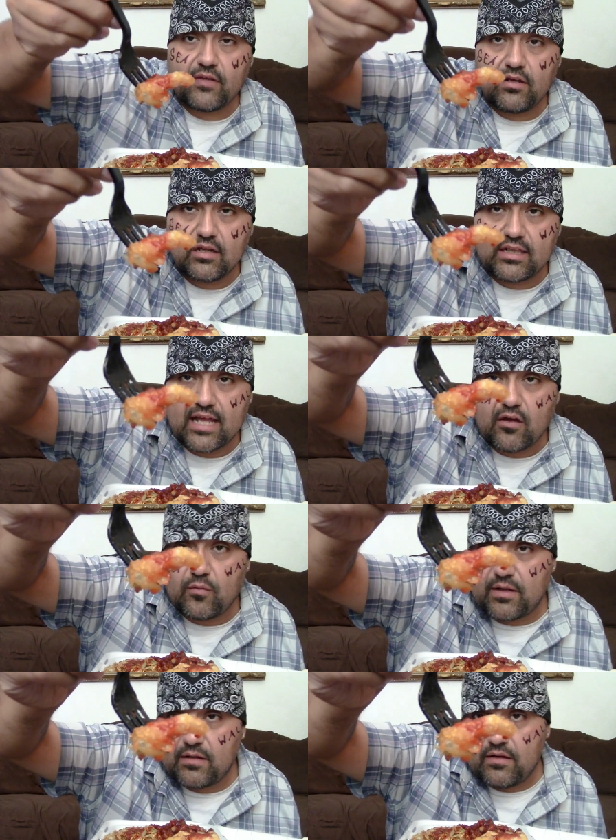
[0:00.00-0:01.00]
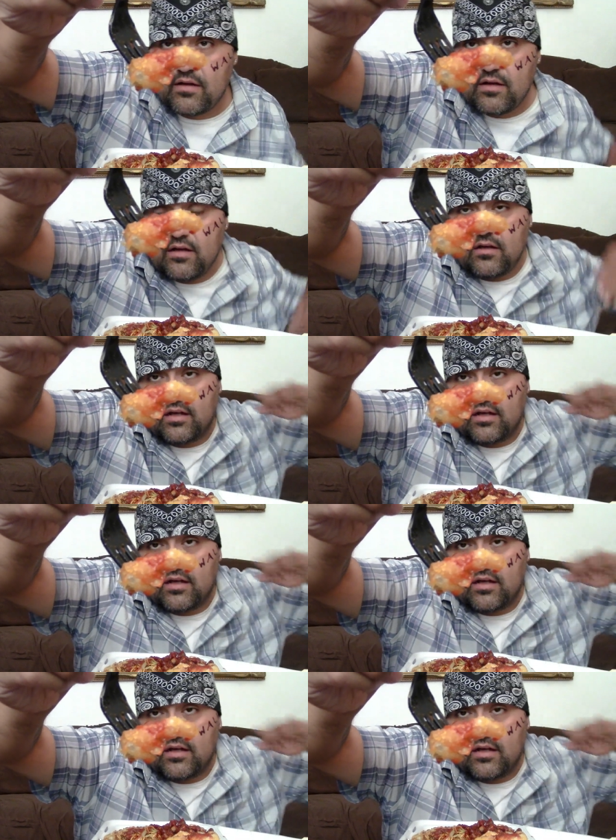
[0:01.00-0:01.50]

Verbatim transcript: Look at that, homie. Look